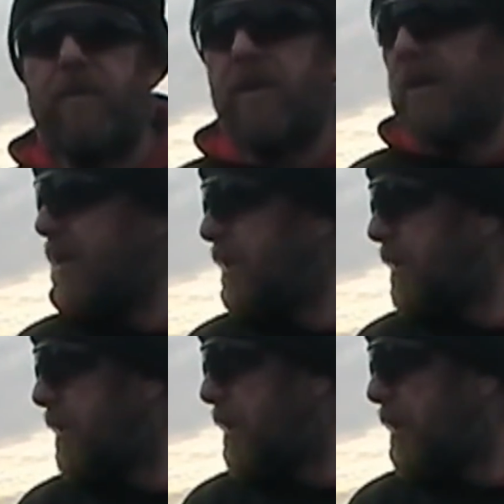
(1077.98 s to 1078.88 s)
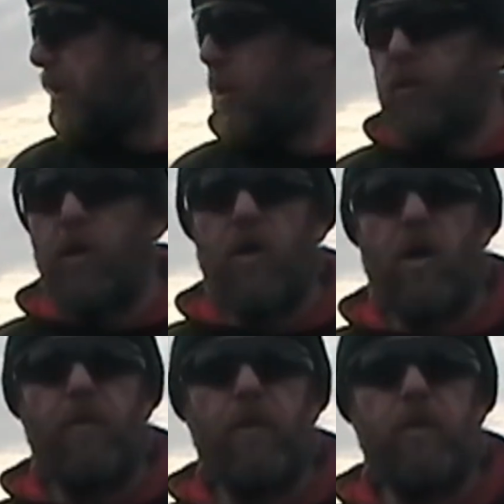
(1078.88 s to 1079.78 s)
see if we can
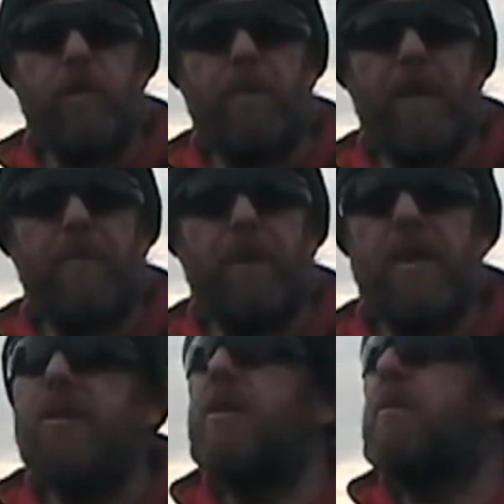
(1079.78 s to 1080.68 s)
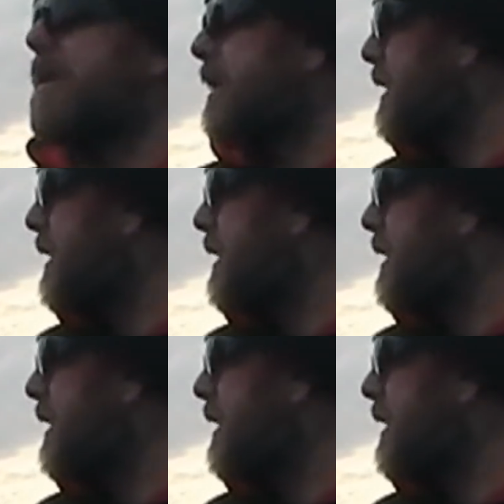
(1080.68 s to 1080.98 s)
knock off a couple of magpies on